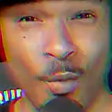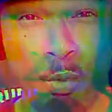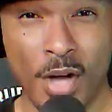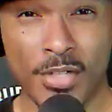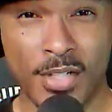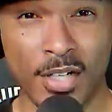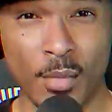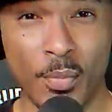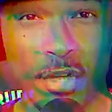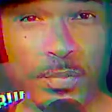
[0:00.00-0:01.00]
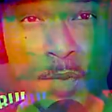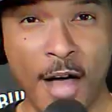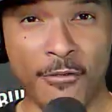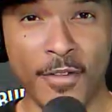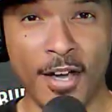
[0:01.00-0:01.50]
What's good, Bills
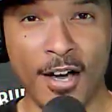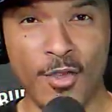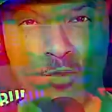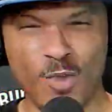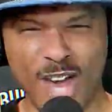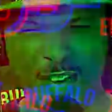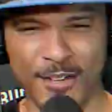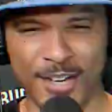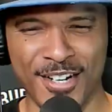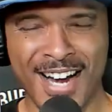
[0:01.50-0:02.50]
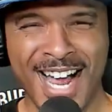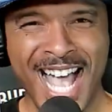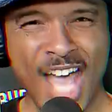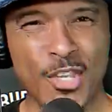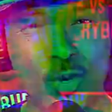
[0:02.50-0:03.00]
Mafia? The Rev here,
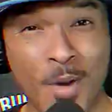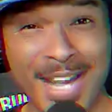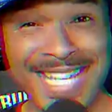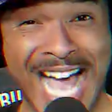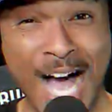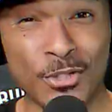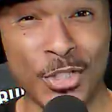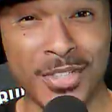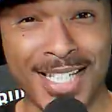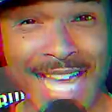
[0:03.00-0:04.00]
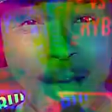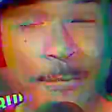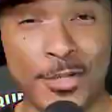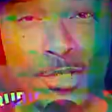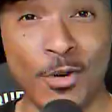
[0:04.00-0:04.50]
and you are now tuned in to
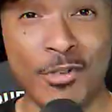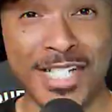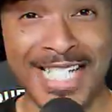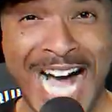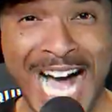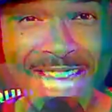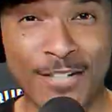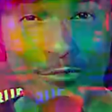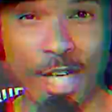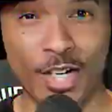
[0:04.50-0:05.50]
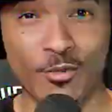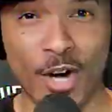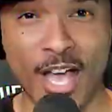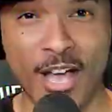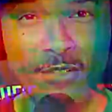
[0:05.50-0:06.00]
episode 9 of Rated
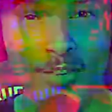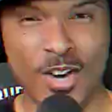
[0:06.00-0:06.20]
Rev,